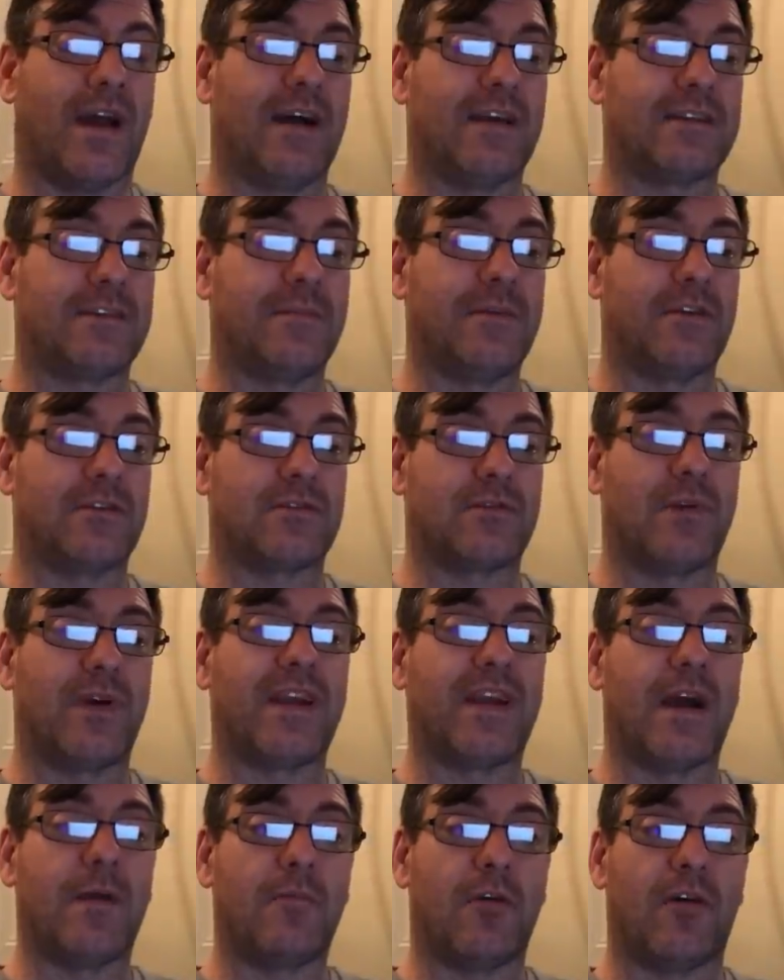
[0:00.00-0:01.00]
Uh, to be honest
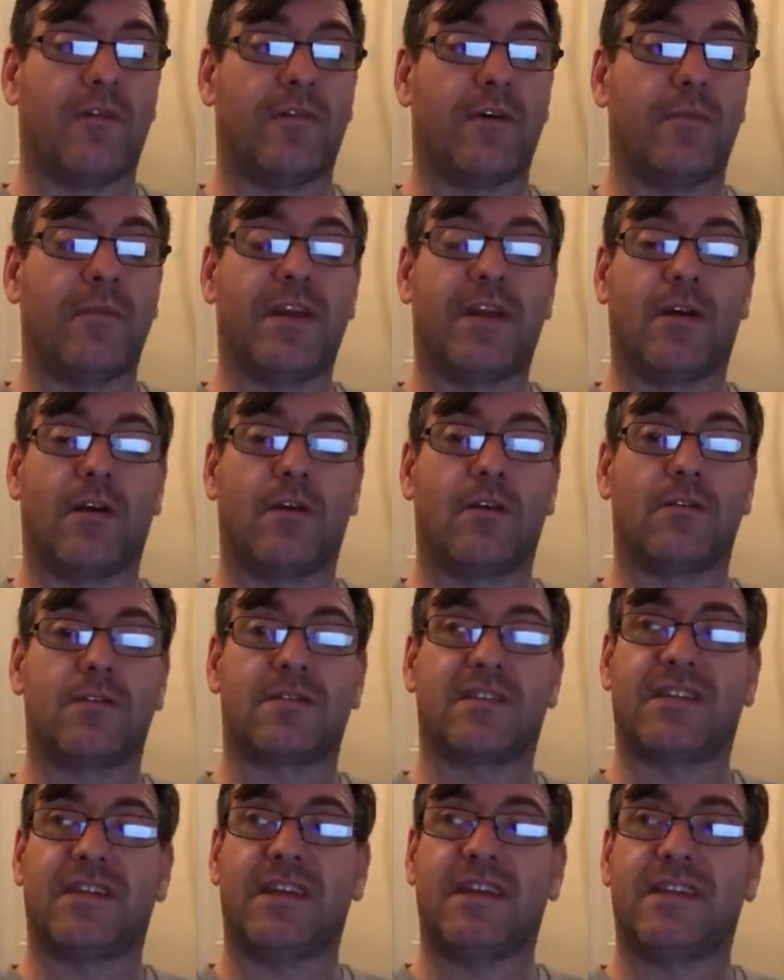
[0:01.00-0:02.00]
with you, I come off it
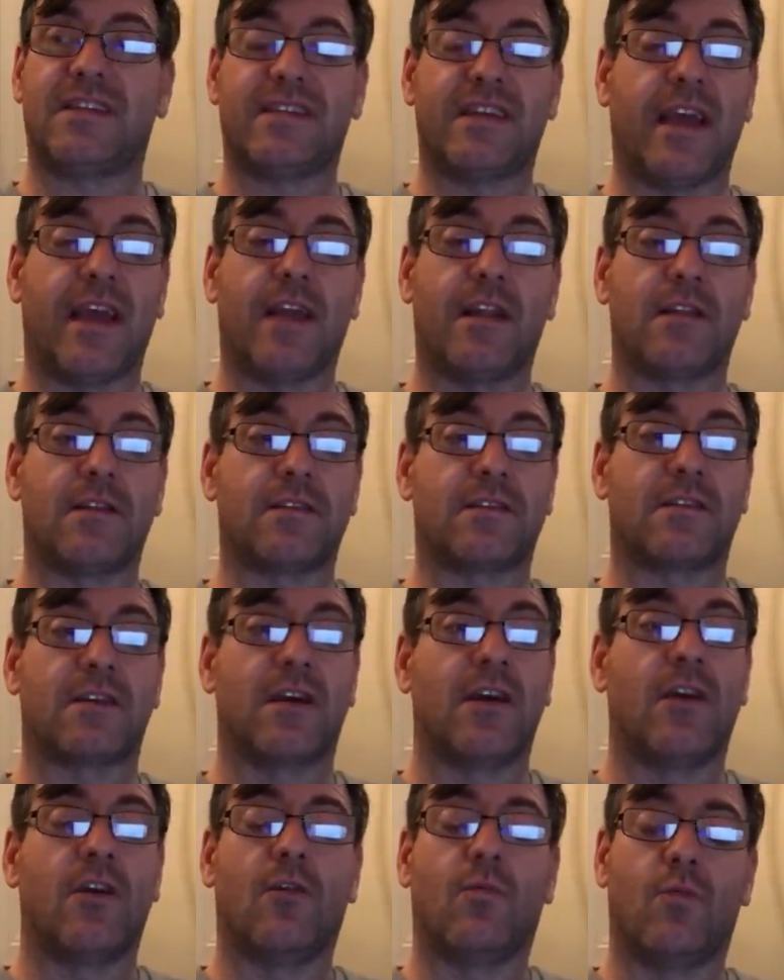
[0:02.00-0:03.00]
because the
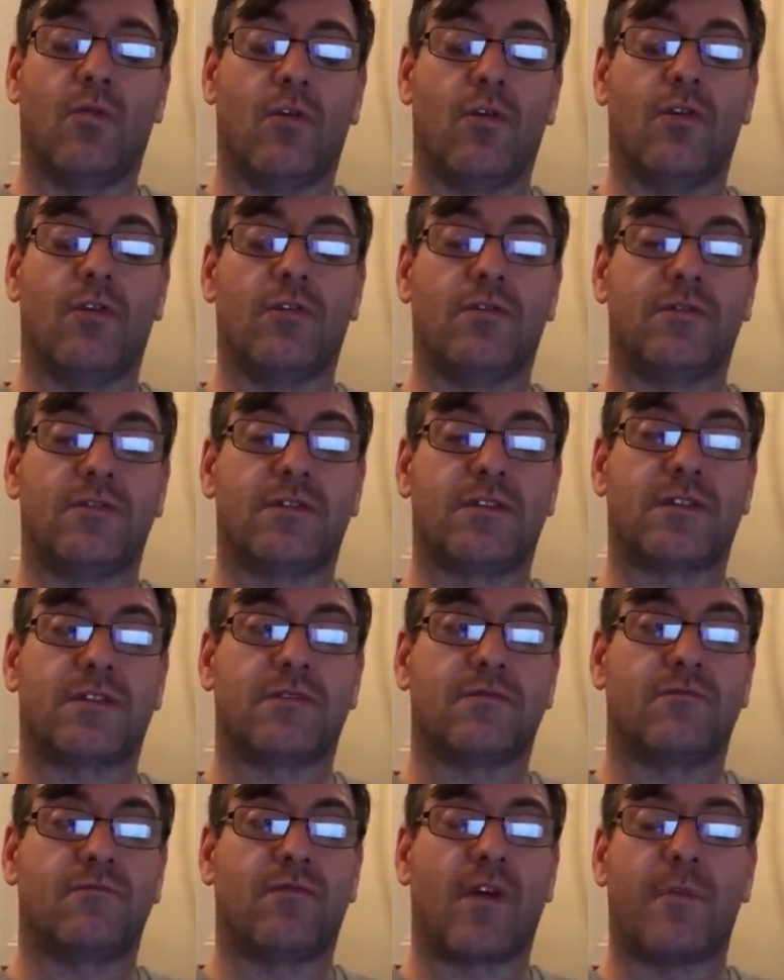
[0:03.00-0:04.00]
sales
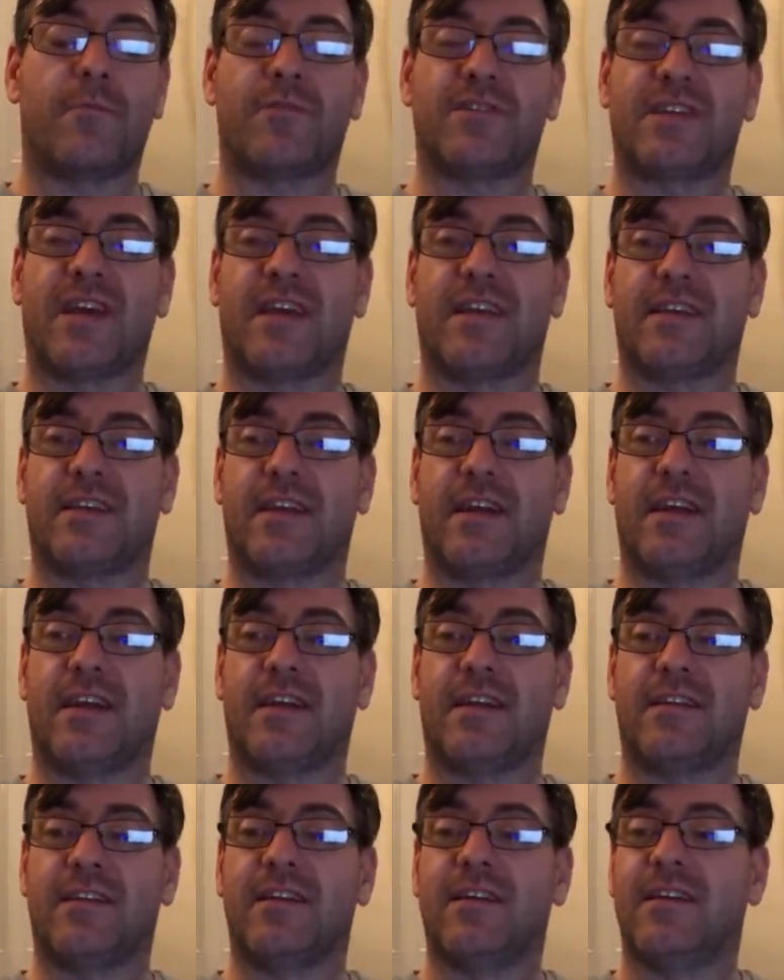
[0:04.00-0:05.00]
weren't
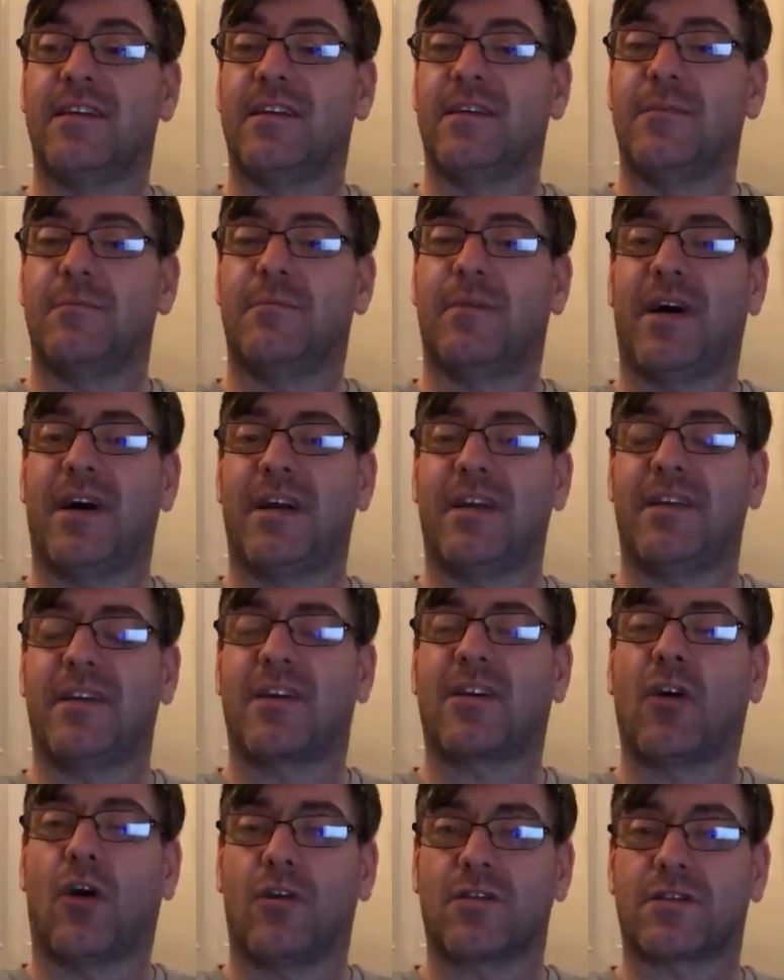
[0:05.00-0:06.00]
represented
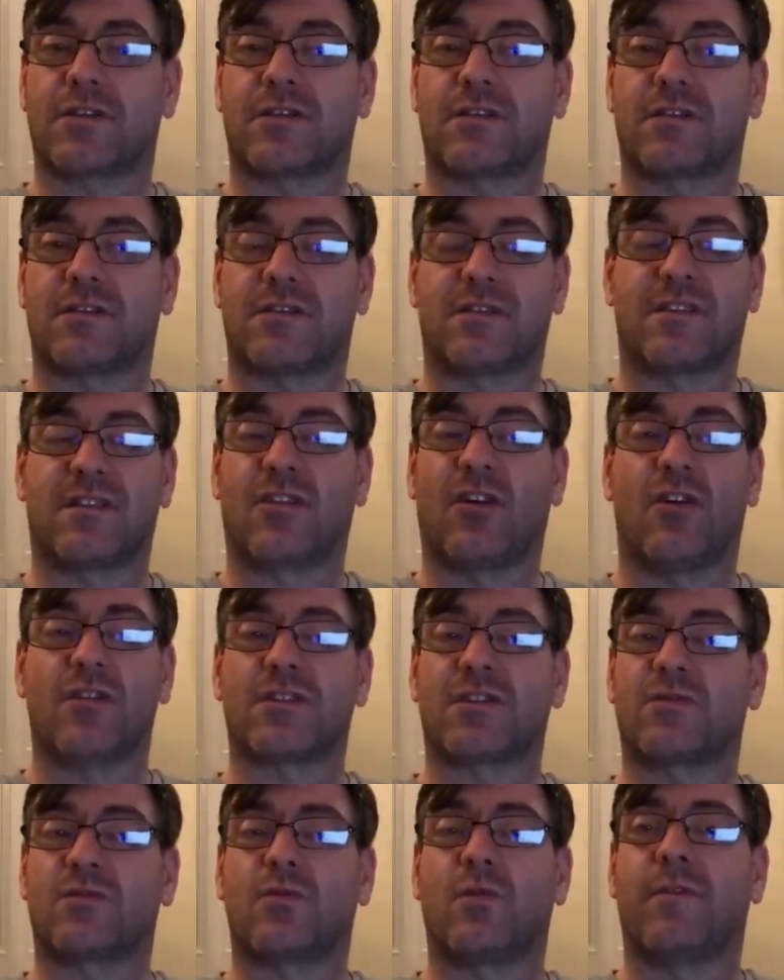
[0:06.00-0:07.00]
by the costs. The
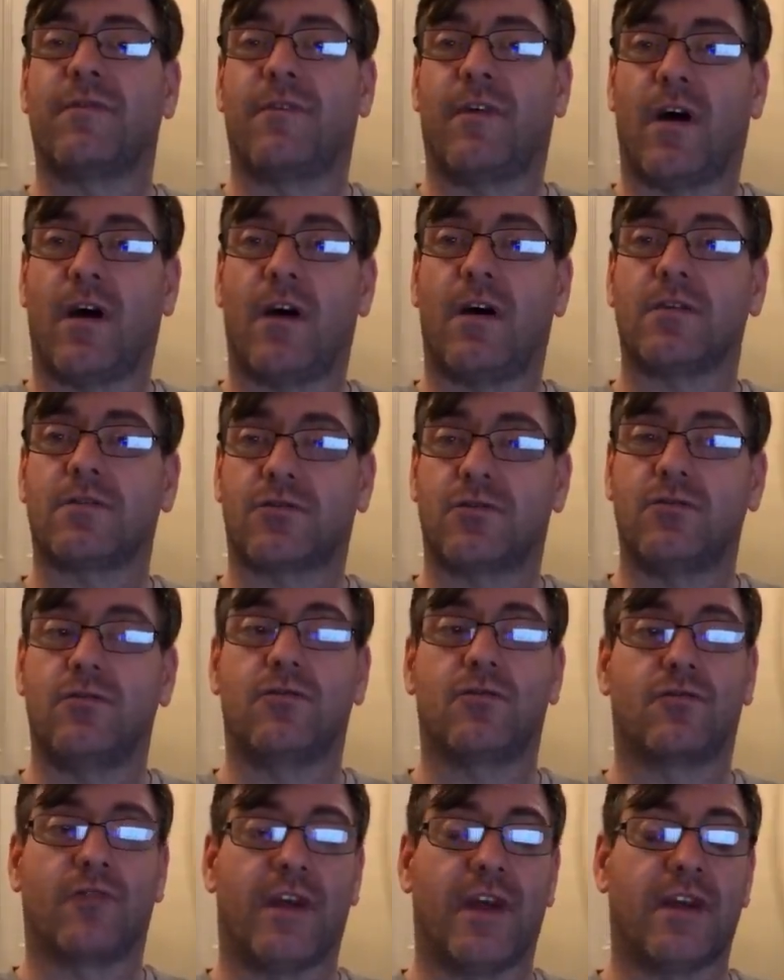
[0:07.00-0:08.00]
costs were far
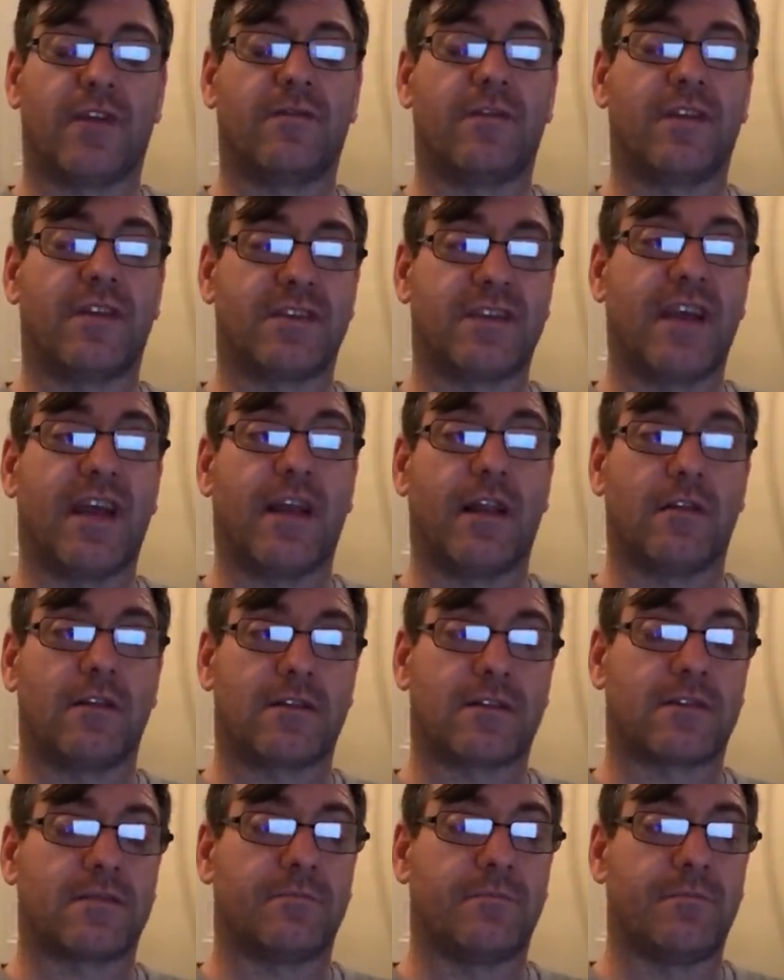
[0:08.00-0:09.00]
too great for the
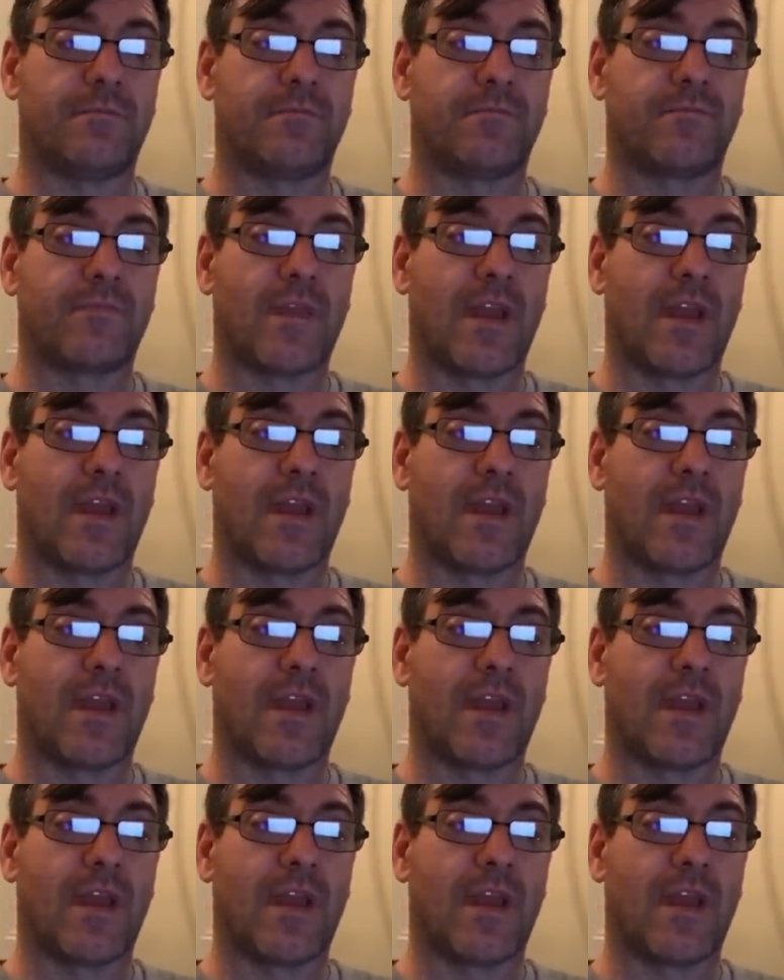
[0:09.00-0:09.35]
sales.